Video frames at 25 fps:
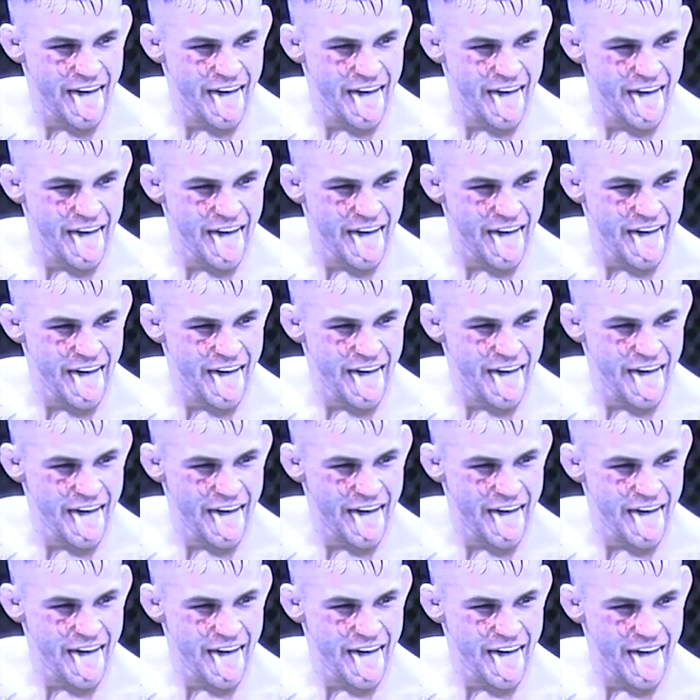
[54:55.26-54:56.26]

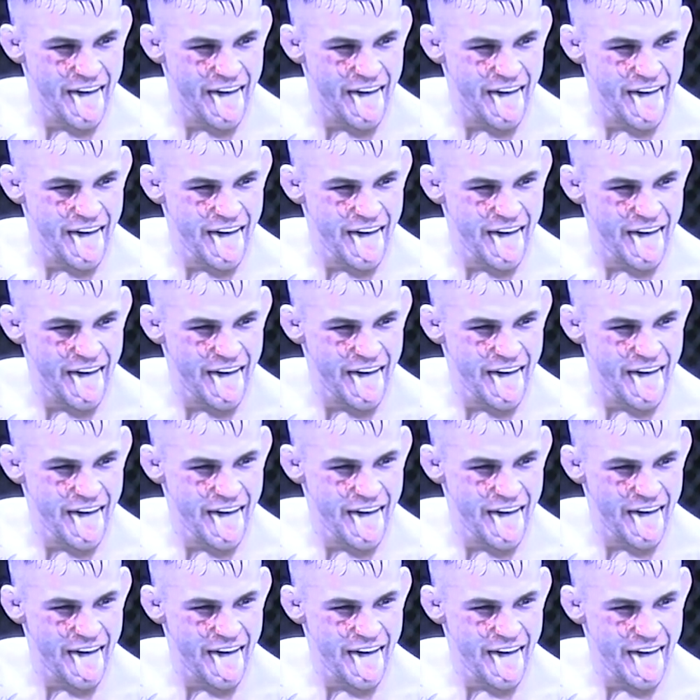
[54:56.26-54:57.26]

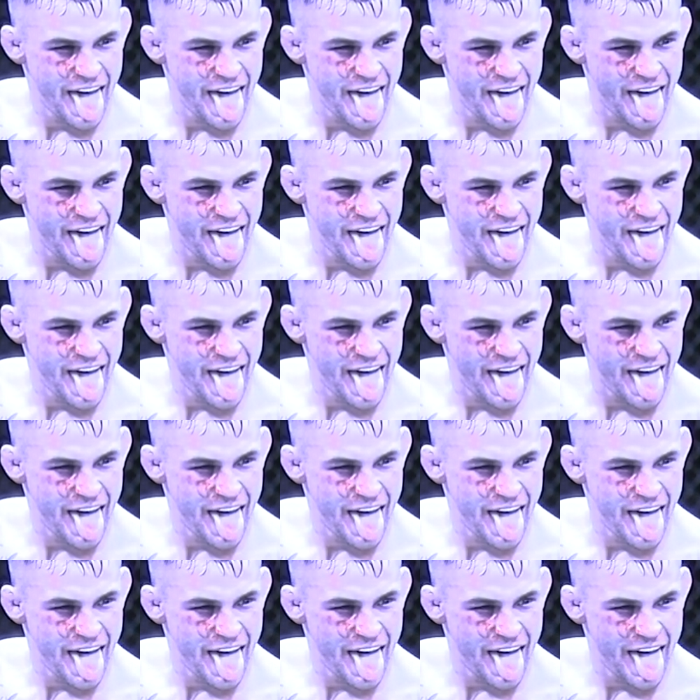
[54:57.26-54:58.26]
(silent)